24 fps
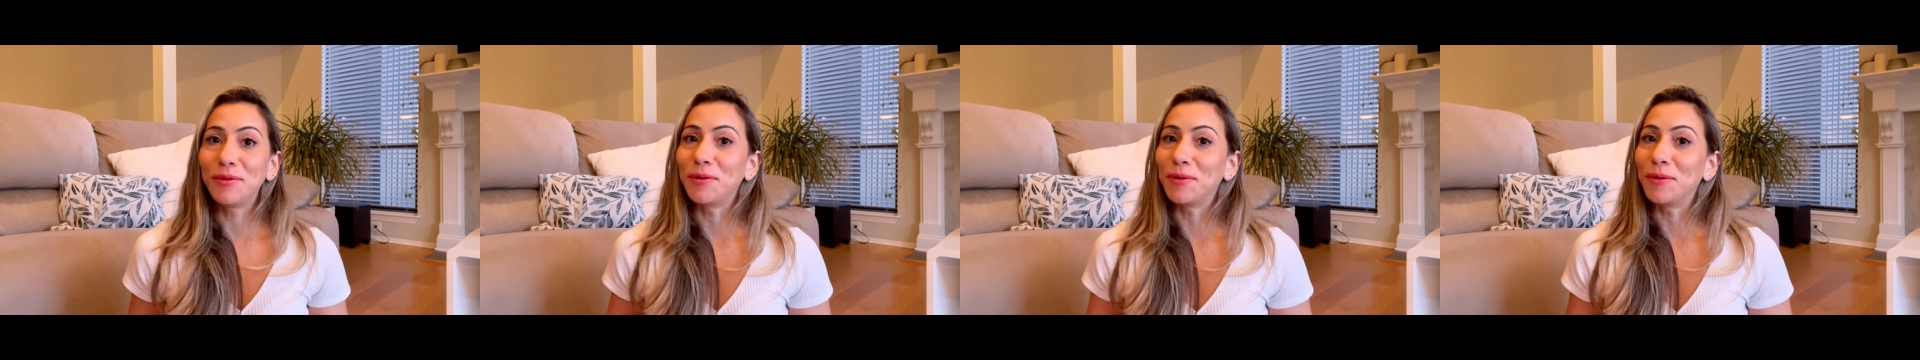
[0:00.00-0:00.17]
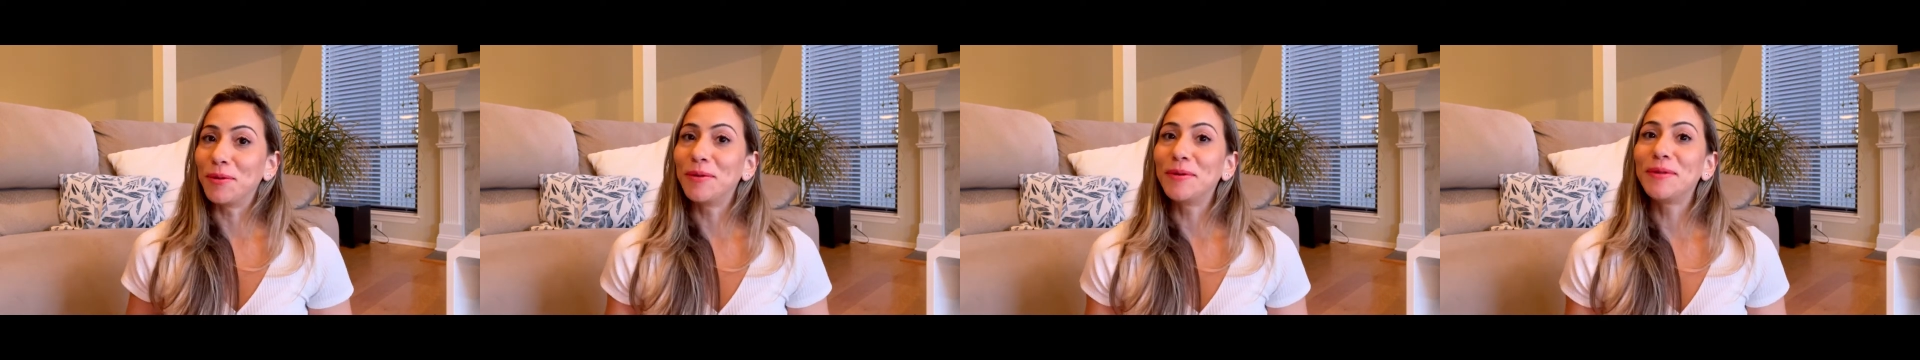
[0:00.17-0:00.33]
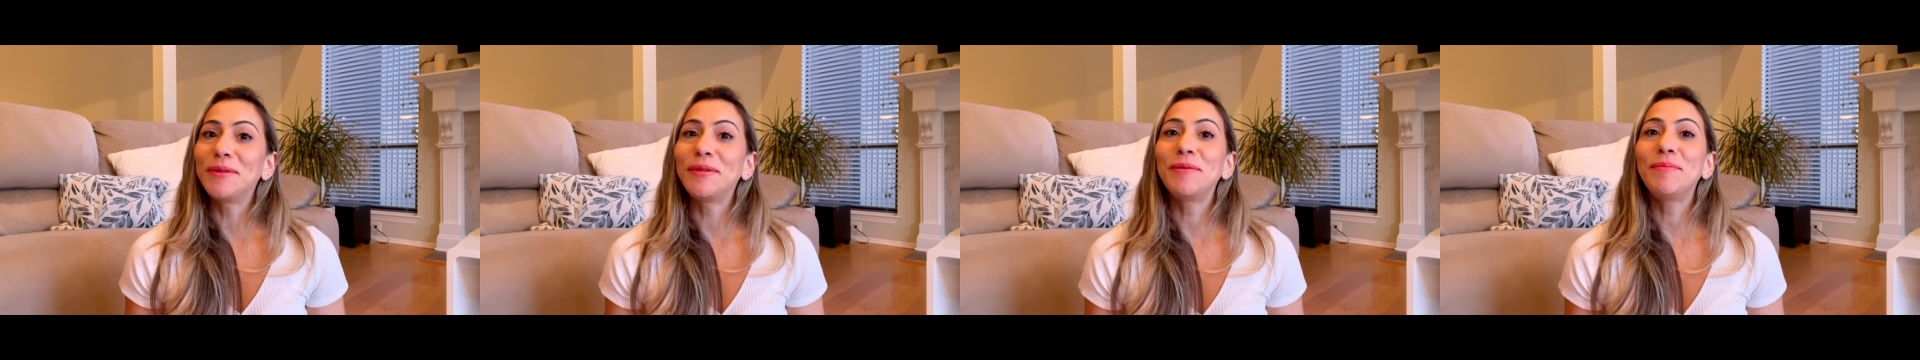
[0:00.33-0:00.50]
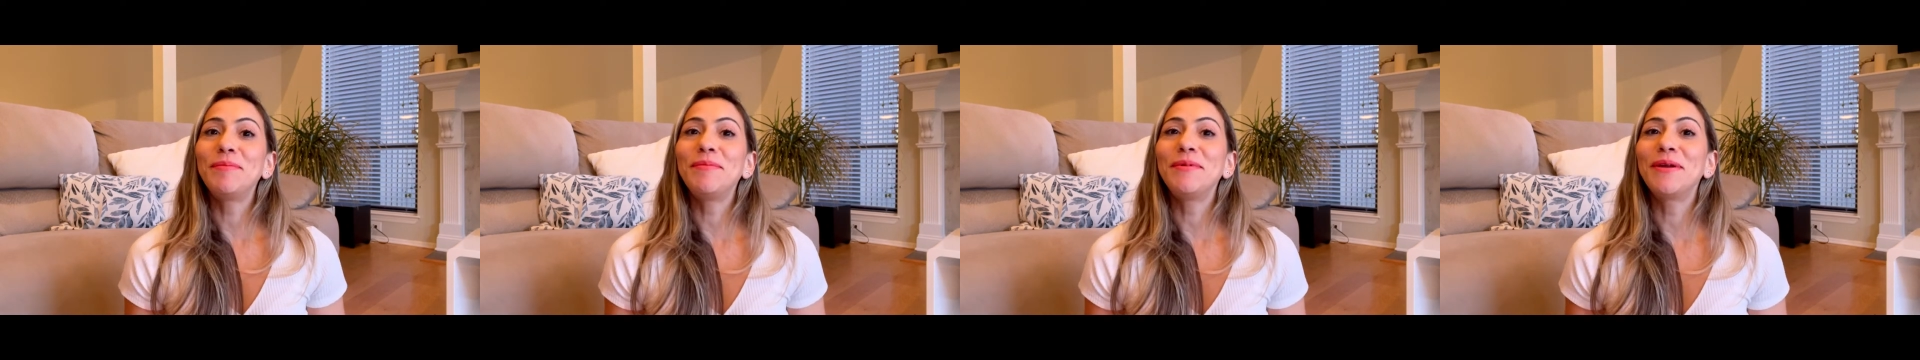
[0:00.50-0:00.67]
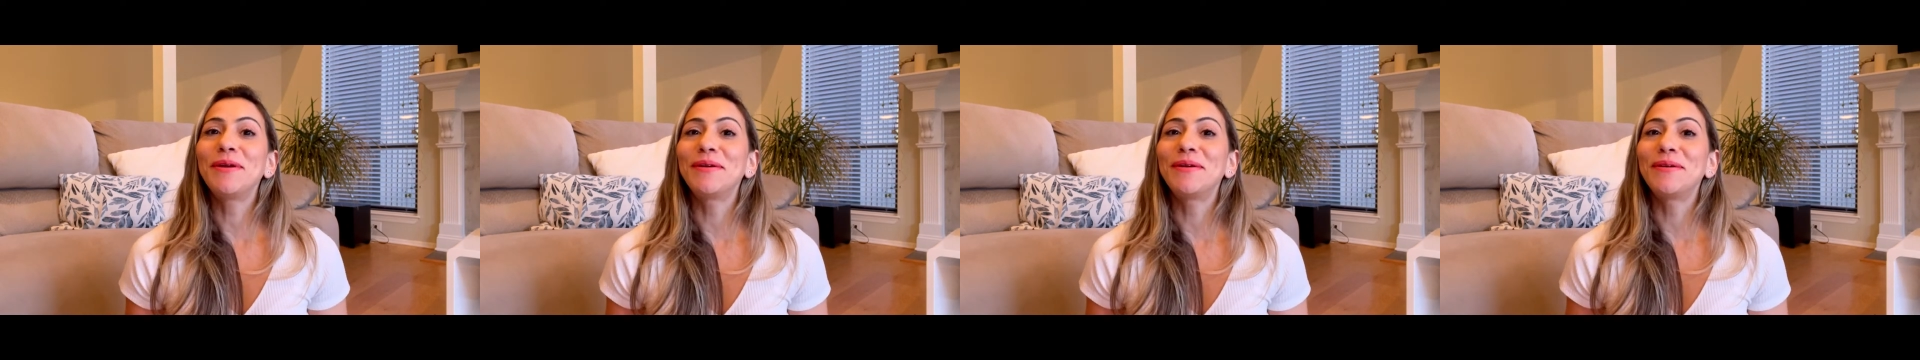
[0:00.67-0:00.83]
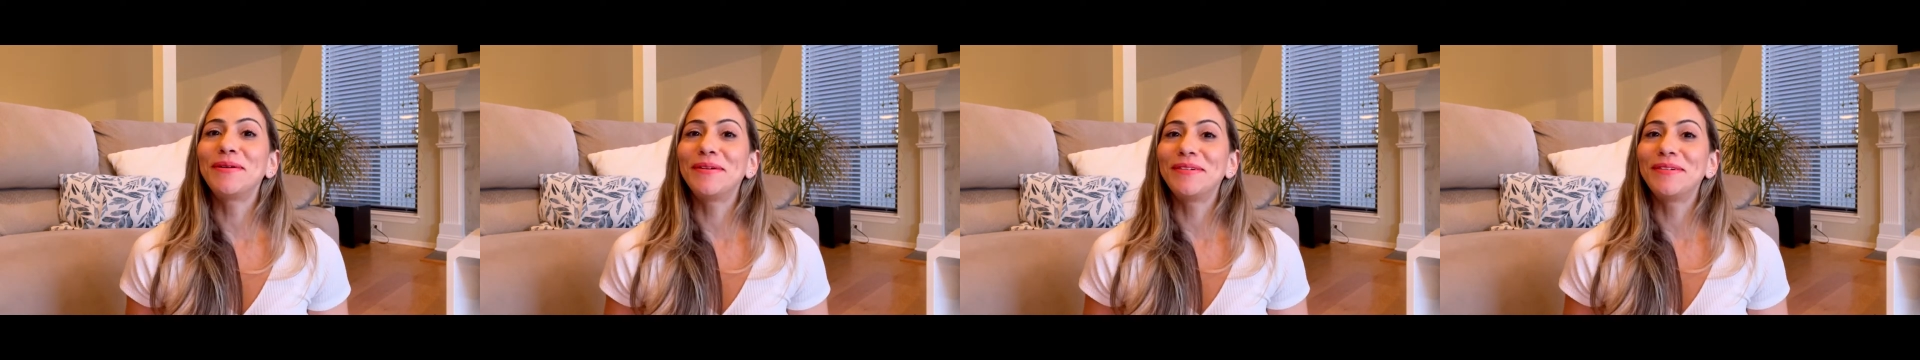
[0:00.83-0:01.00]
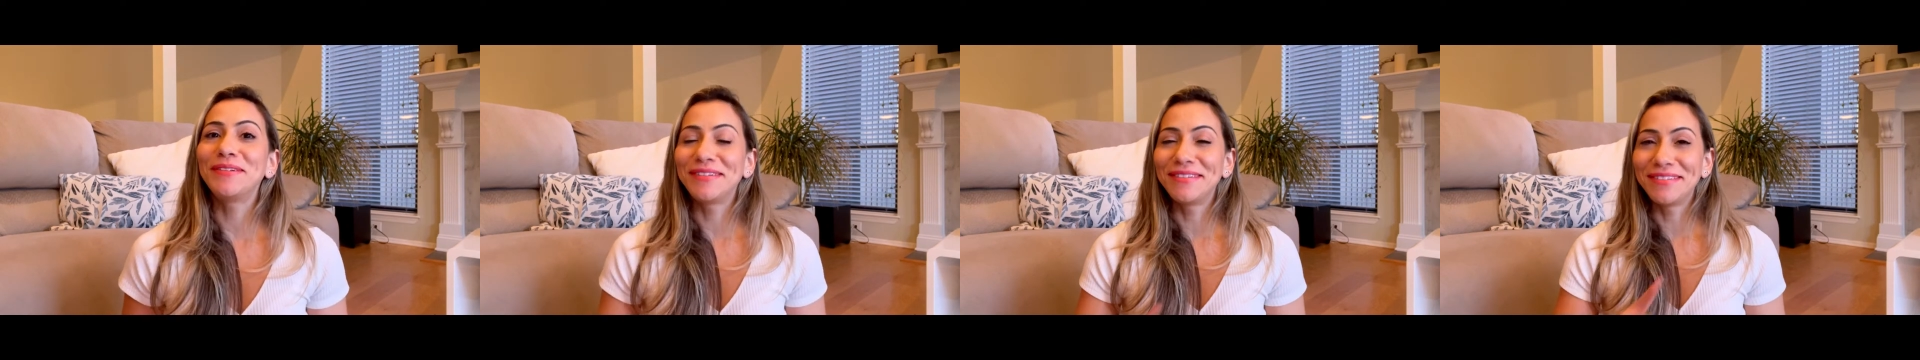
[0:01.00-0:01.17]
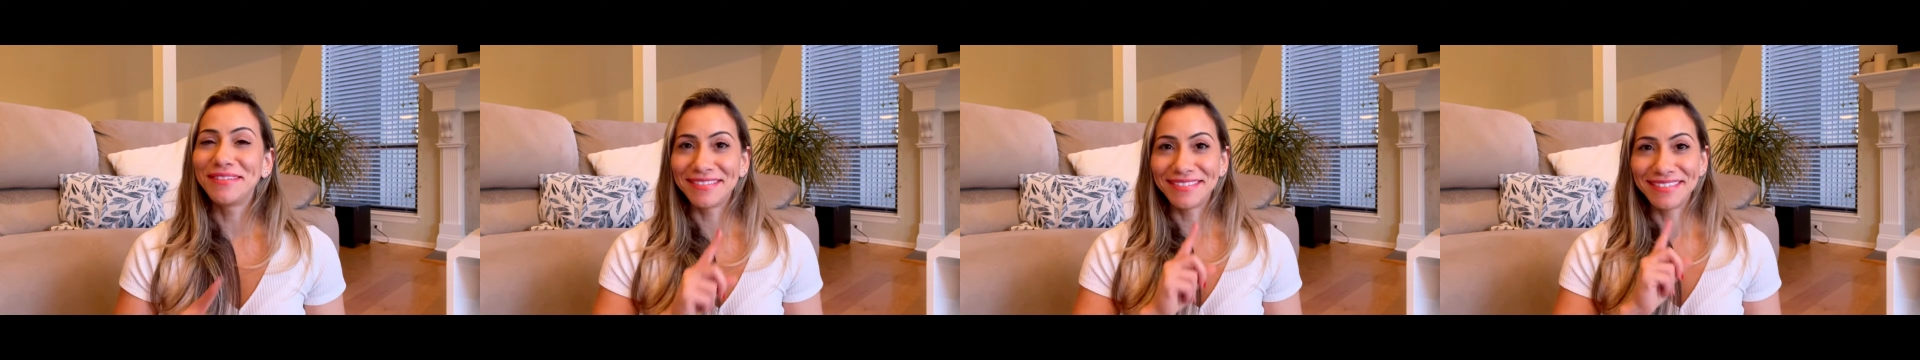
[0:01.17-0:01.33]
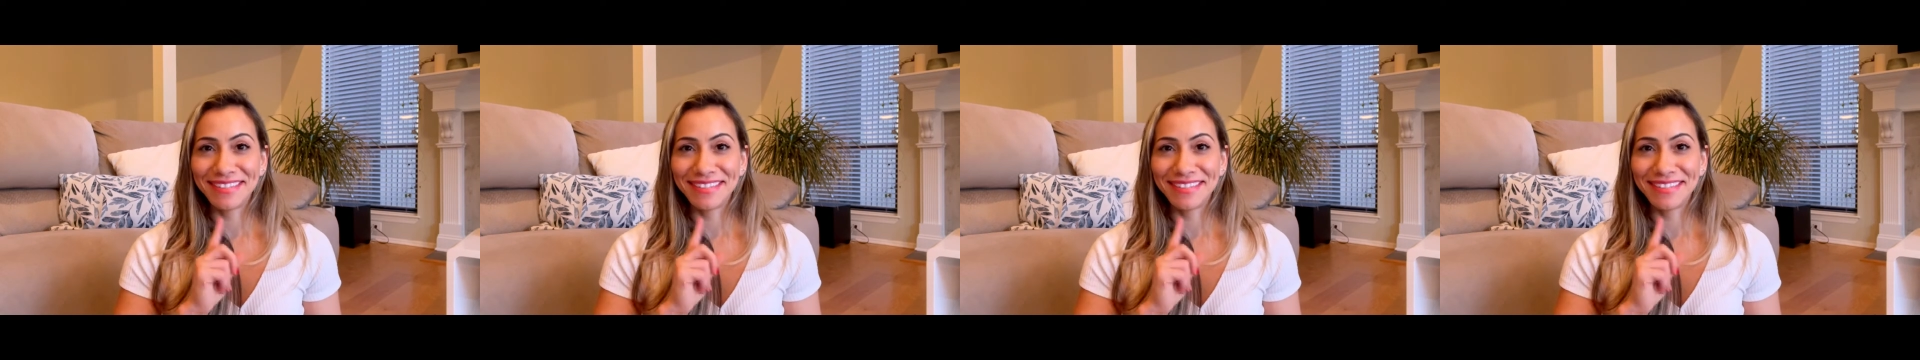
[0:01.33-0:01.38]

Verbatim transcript: go in the mirror,